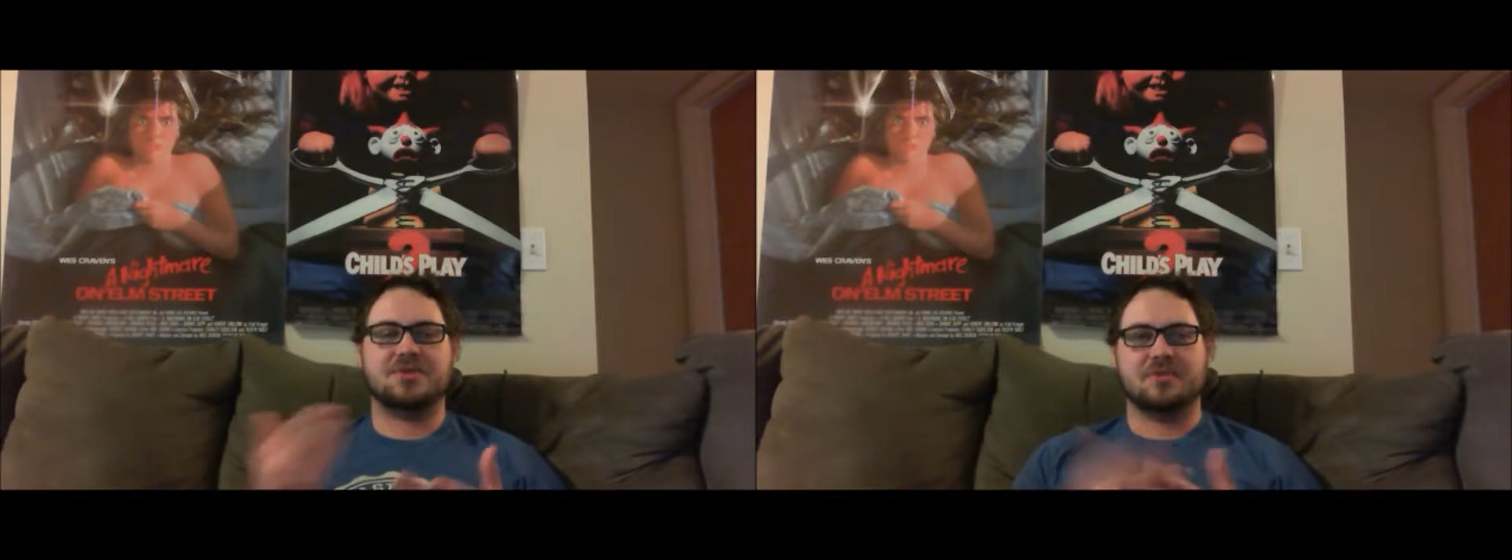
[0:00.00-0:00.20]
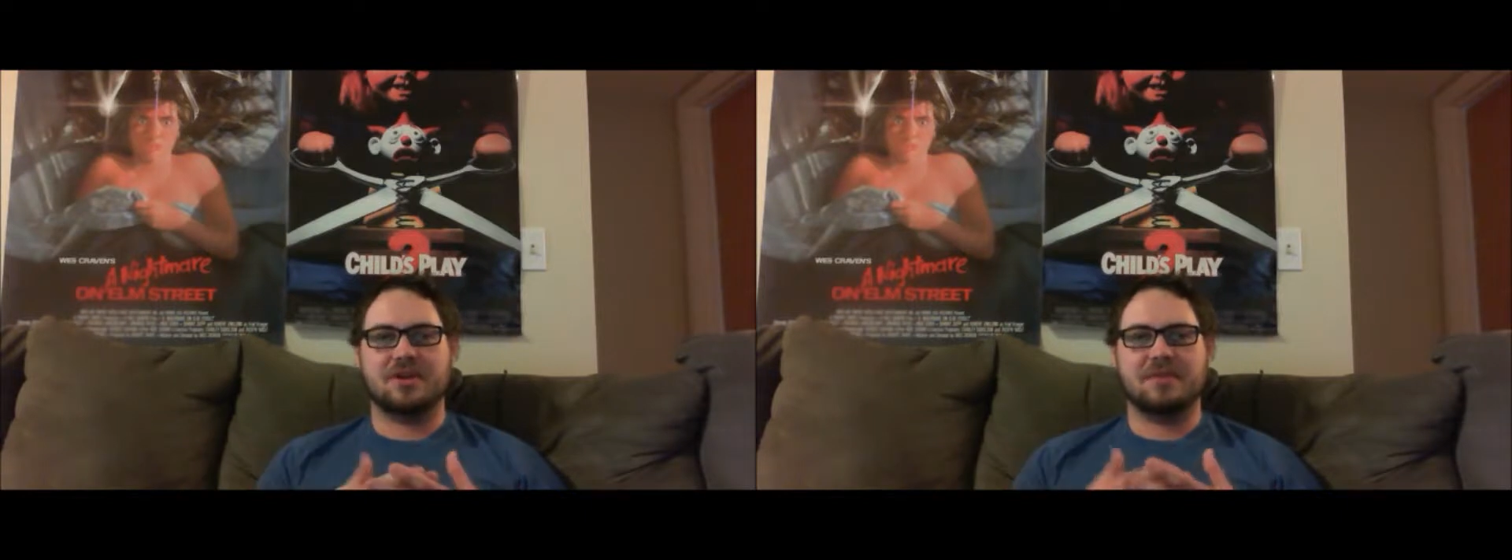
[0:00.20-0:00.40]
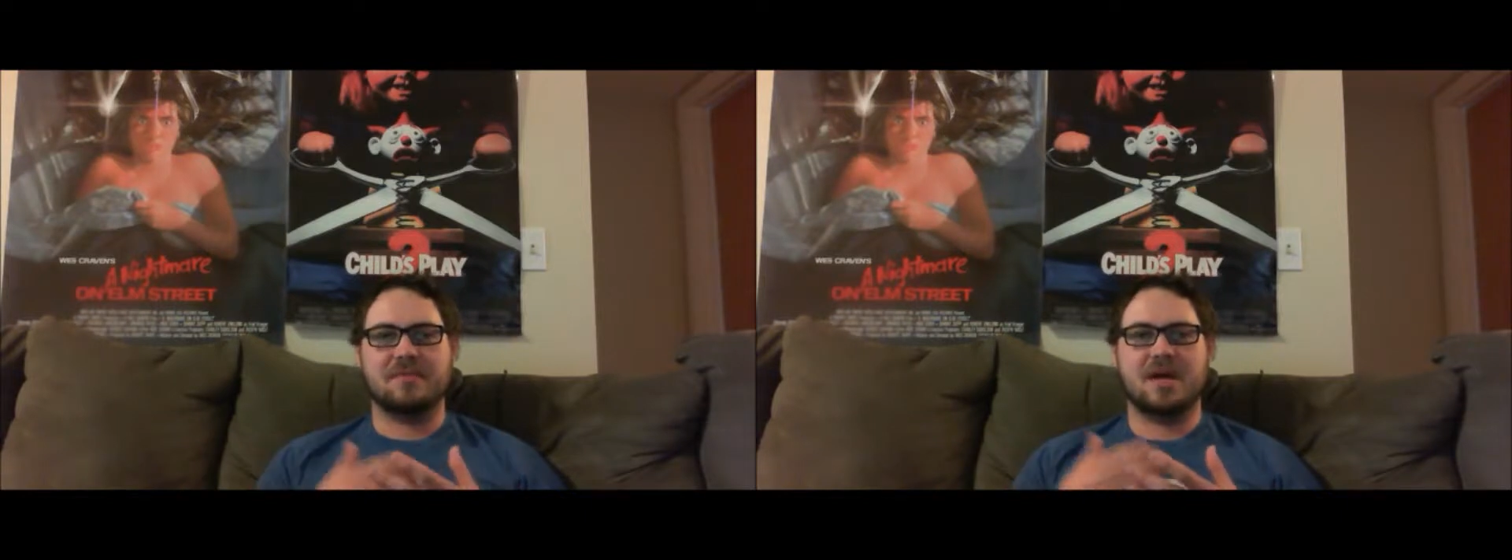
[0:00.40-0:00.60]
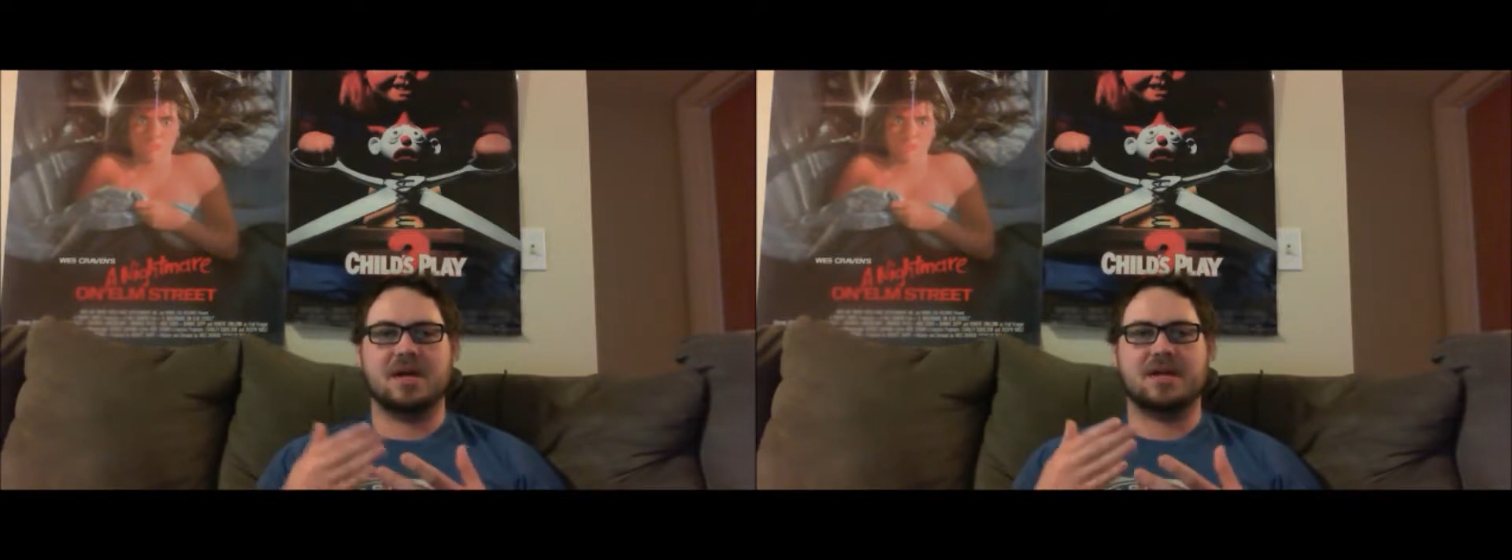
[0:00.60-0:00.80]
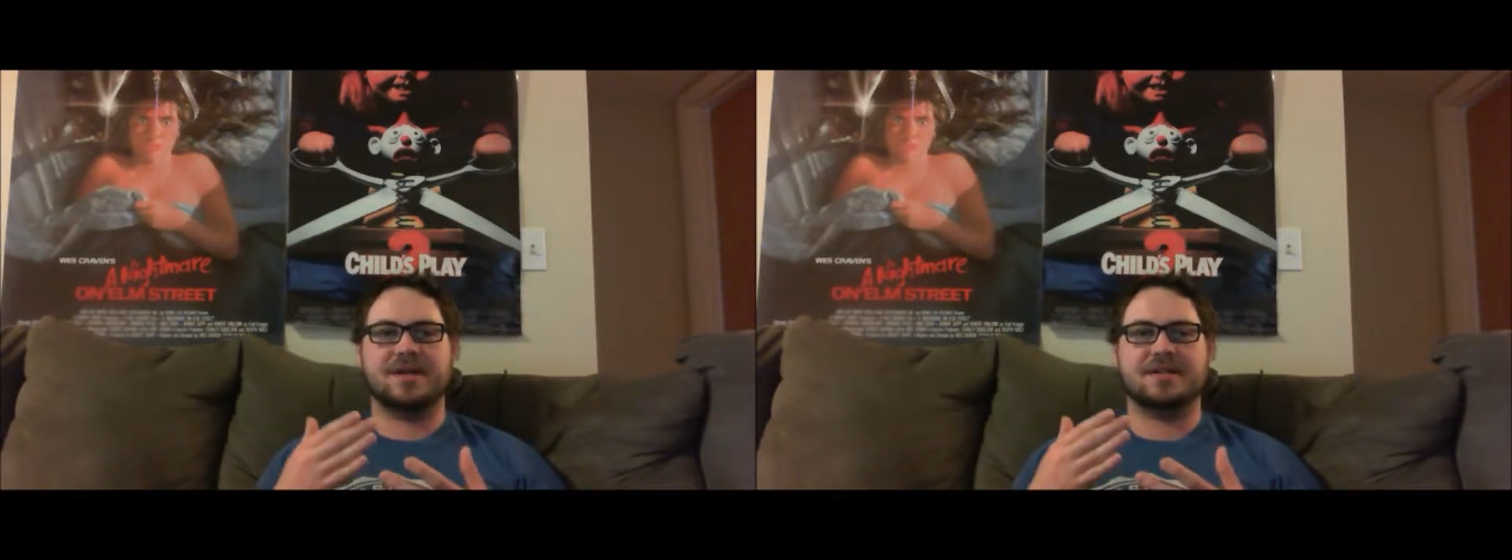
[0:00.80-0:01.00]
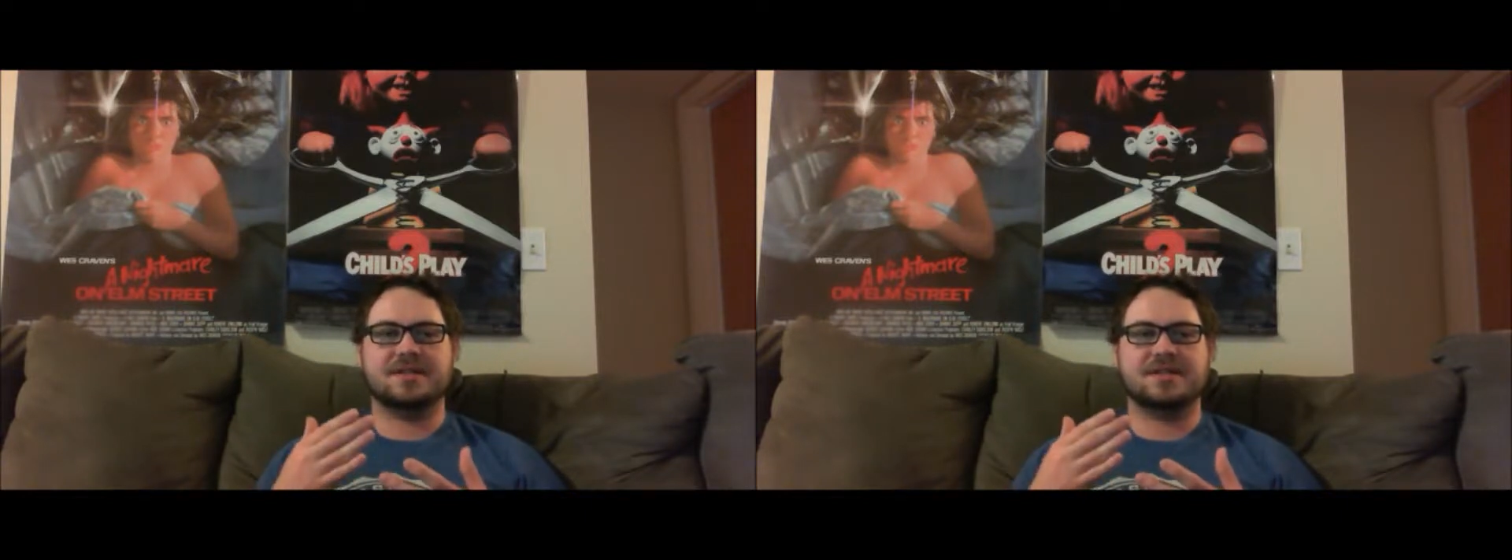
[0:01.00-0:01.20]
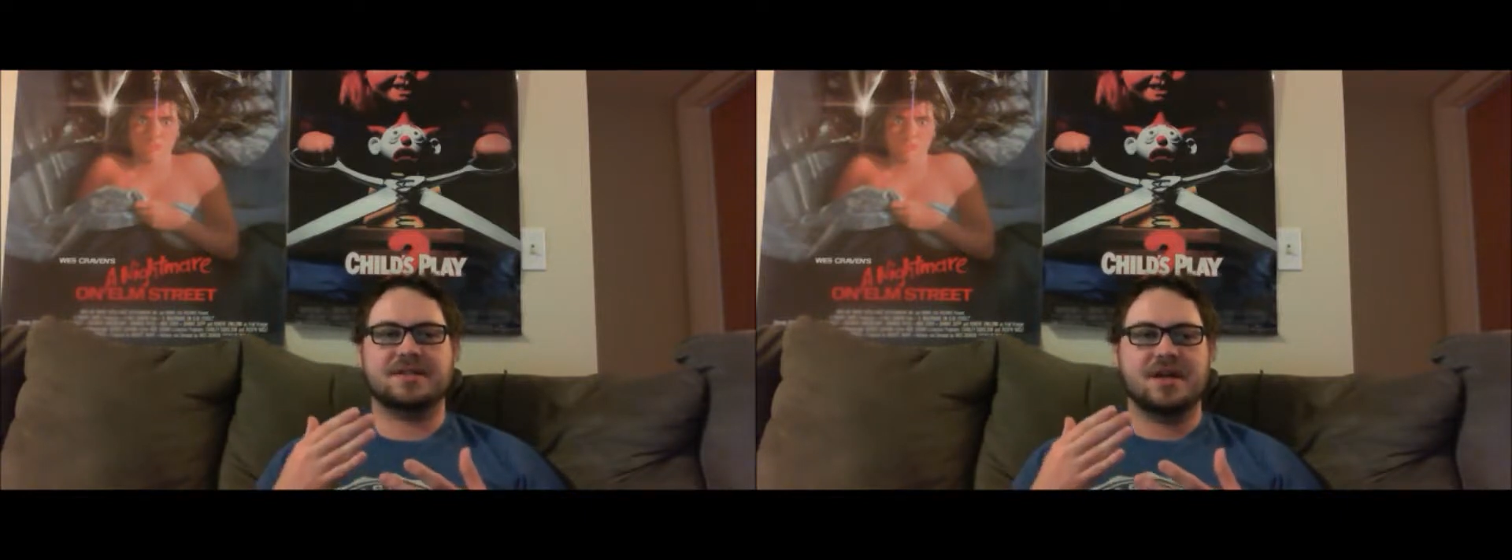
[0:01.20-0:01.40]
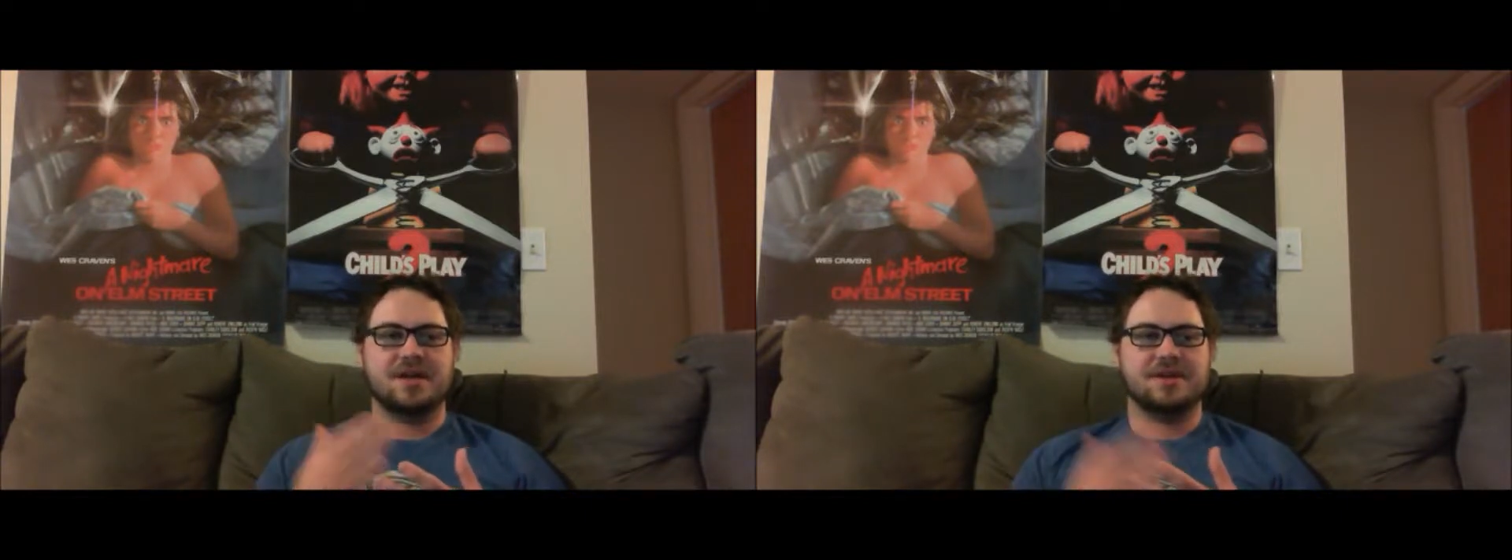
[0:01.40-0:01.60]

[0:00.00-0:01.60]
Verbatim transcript: with the Real Americans,